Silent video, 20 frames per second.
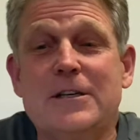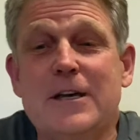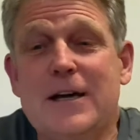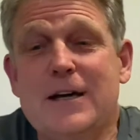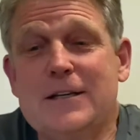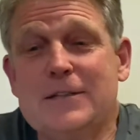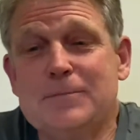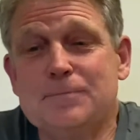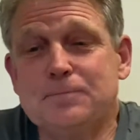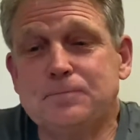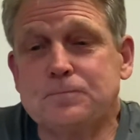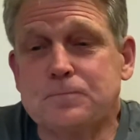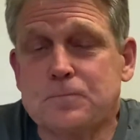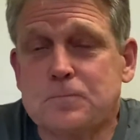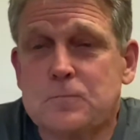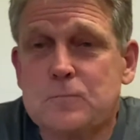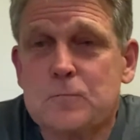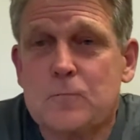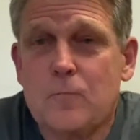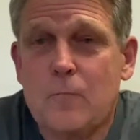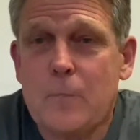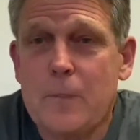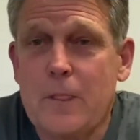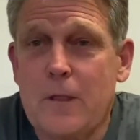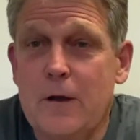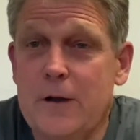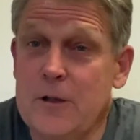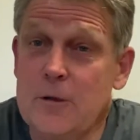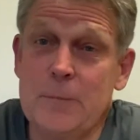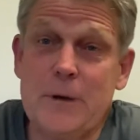I don't
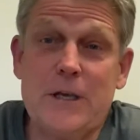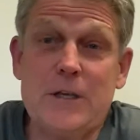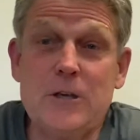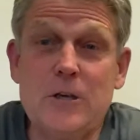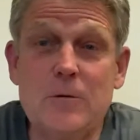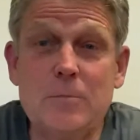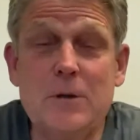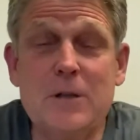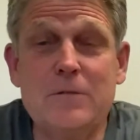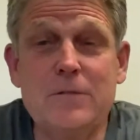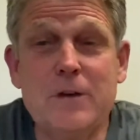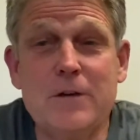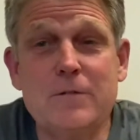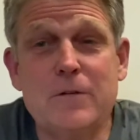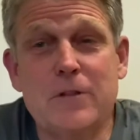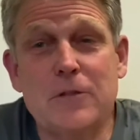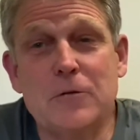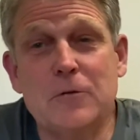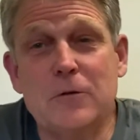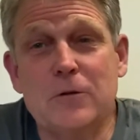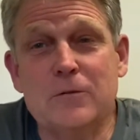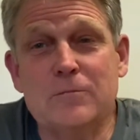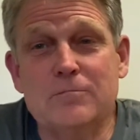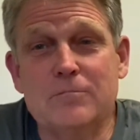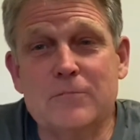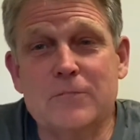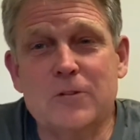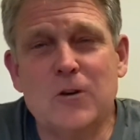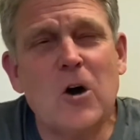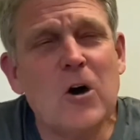know about you, but have you ever thought,
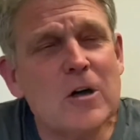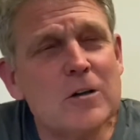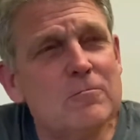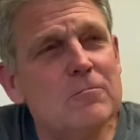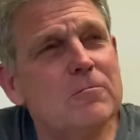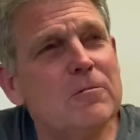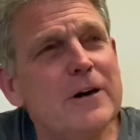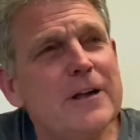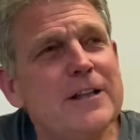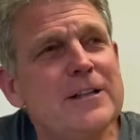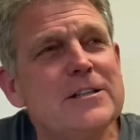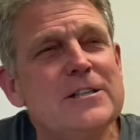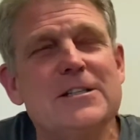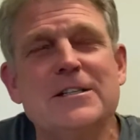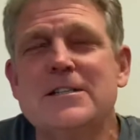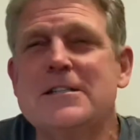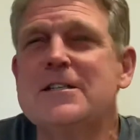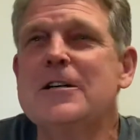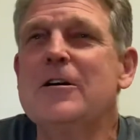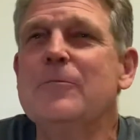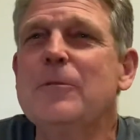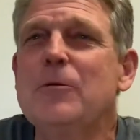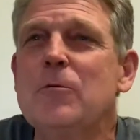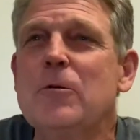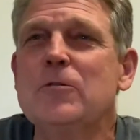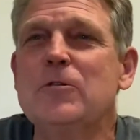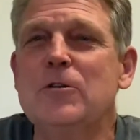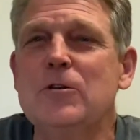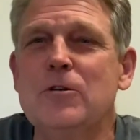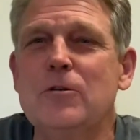God, why don't you just tell me
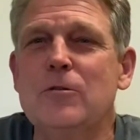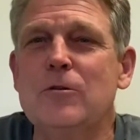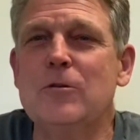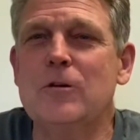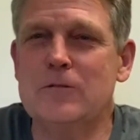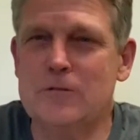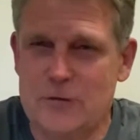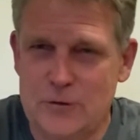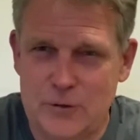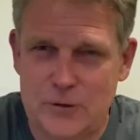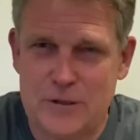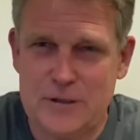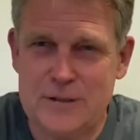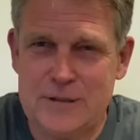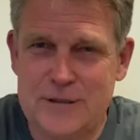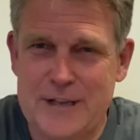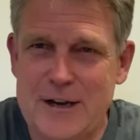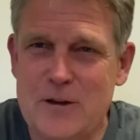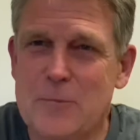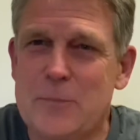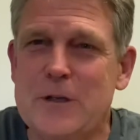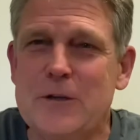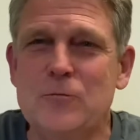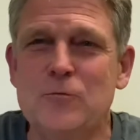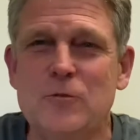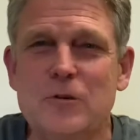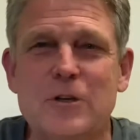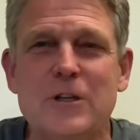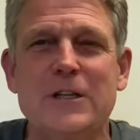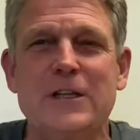what to do and I'll do it? That'd be
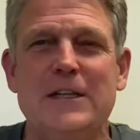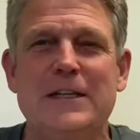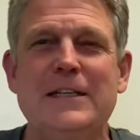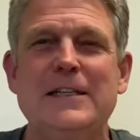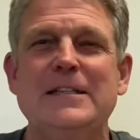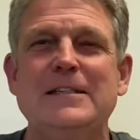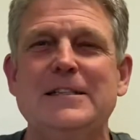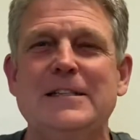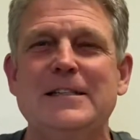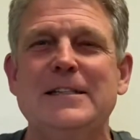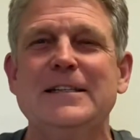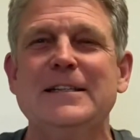really easy.